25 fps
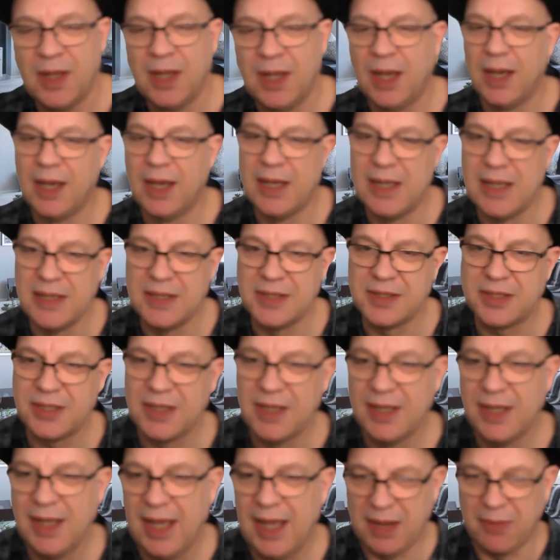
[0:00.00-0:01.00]
And
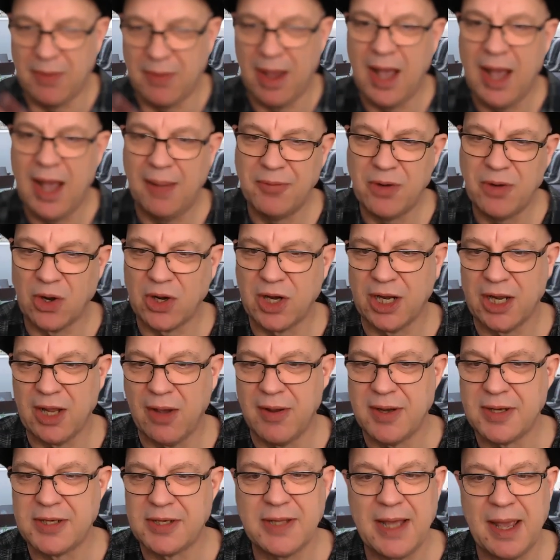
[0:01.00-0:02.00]
anyway, I'm not going to
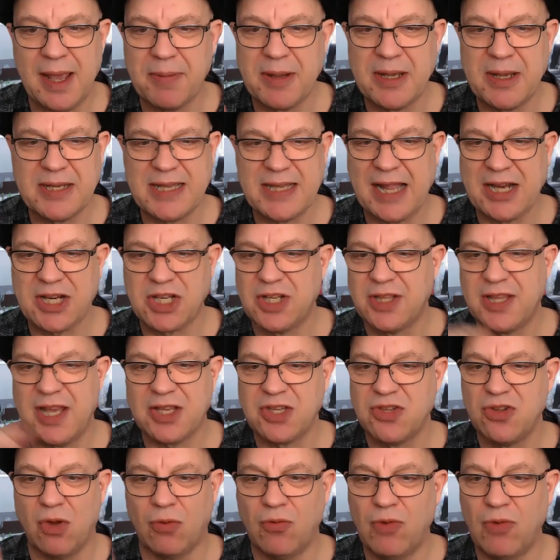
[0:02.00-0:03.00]
go into that, because actually
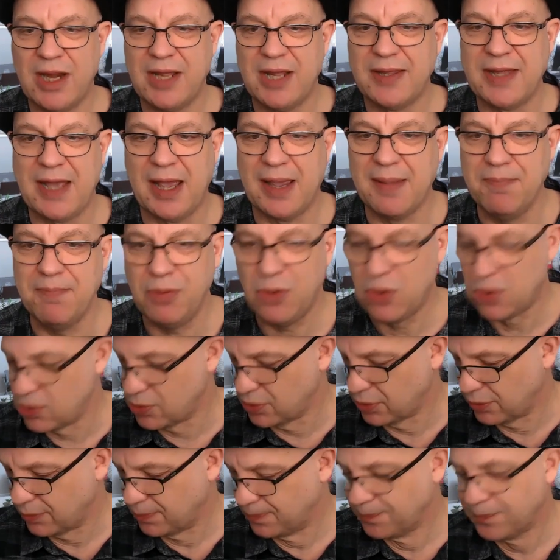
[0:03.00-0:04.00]
that's not really that
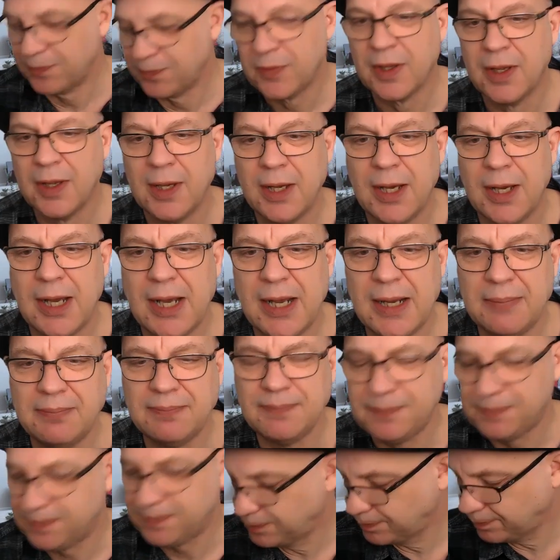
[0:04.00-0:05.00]
important,
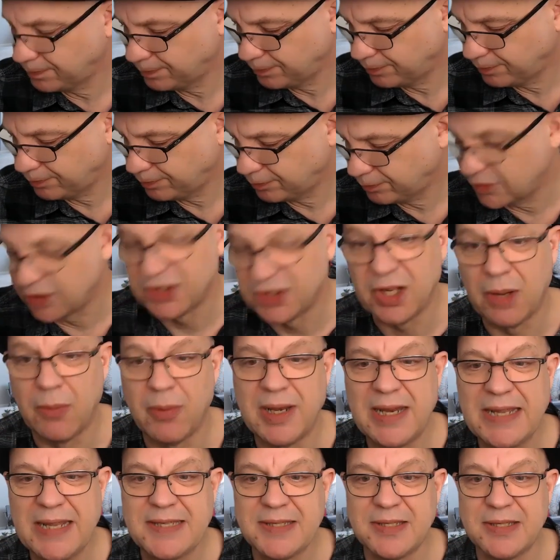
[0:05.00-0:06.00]
because no
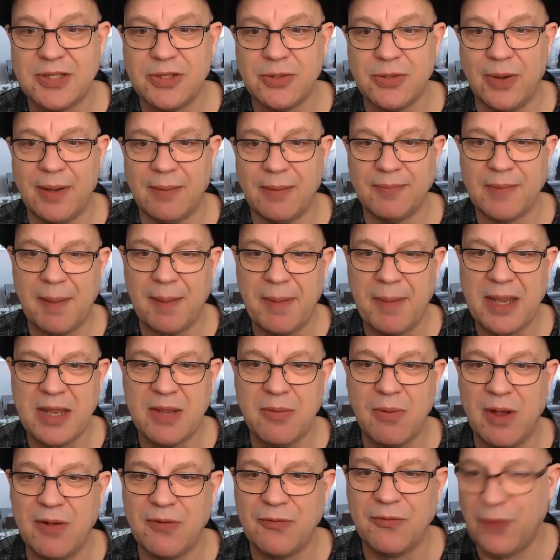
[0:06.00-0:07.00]
one listens to it. I bet
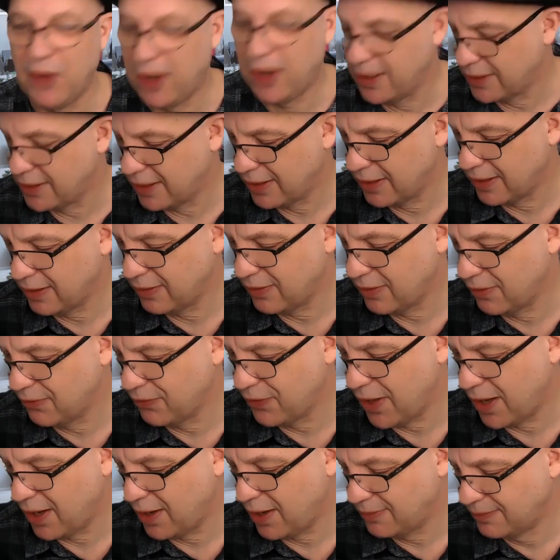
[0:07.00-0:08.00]
you won't find any of
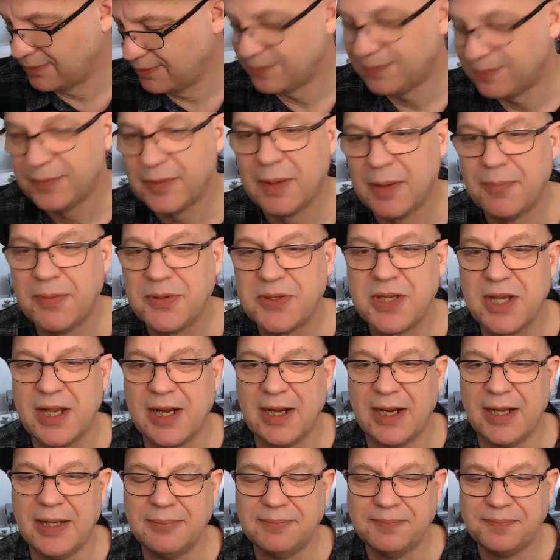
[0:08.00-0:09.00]
that
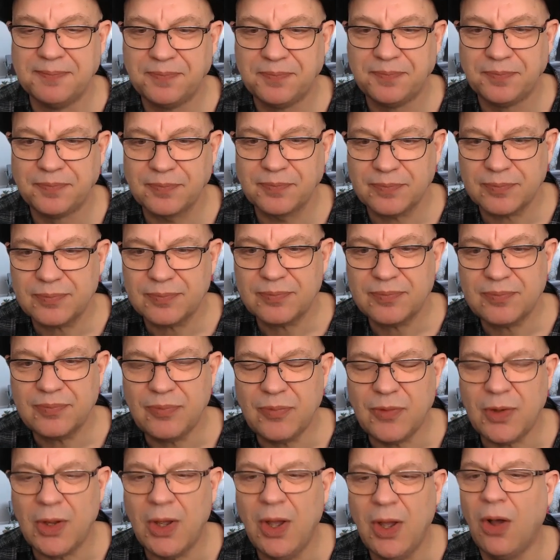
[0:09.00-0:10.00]
particularly
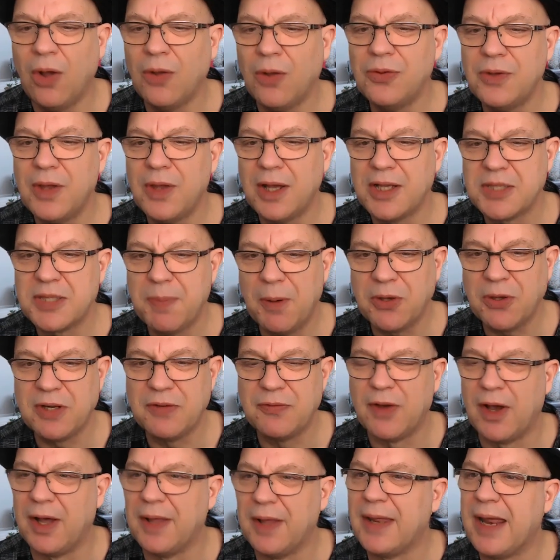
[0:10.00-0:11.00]
on
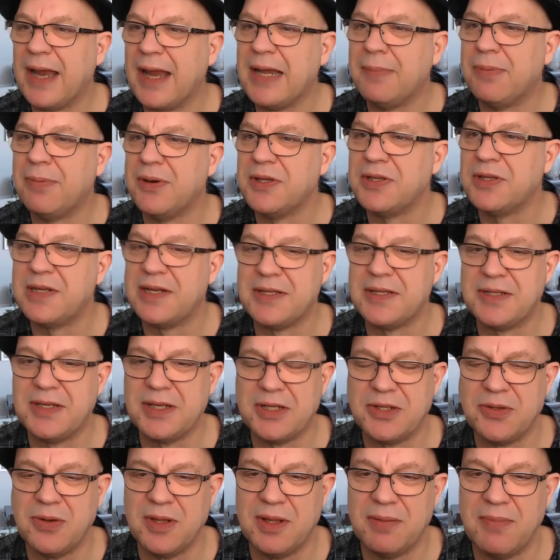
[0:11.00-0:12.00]
Spotify that anybody's
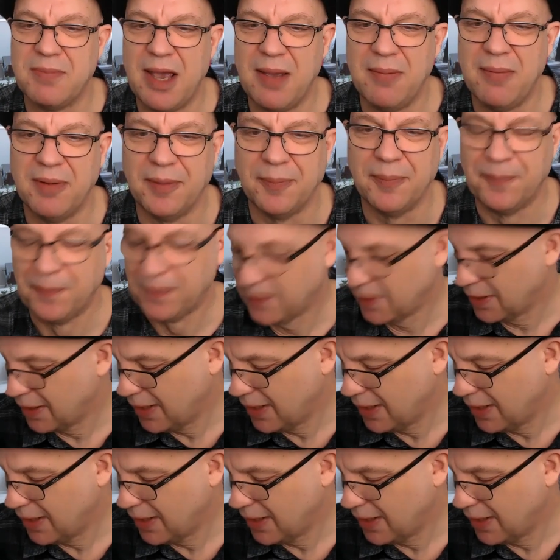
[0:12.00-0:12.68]
listening to at the moment.